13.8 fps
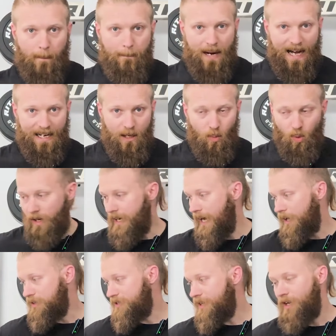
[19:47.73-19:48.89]
body
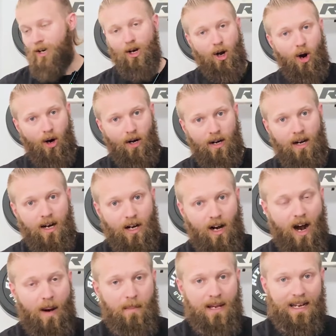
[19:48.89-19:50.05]
workouts are
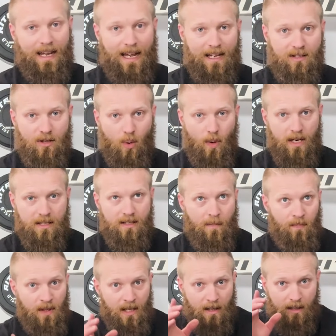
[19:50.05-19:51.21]
coming. As always,
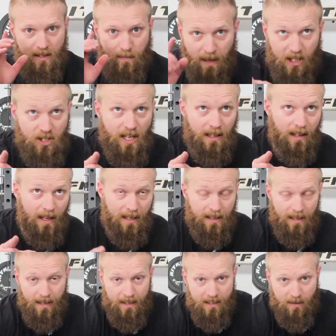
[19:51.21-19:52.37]
smash that like,
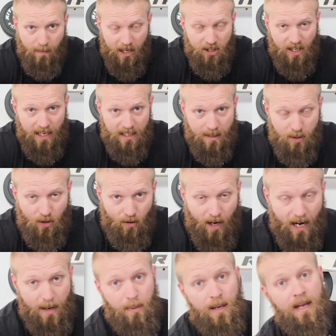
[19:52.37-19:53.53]
smash that
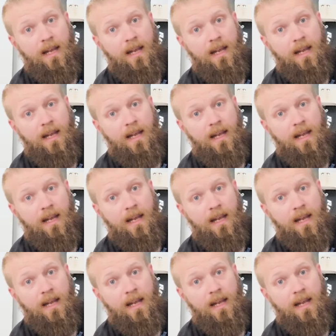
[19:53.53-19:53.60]
subscribe.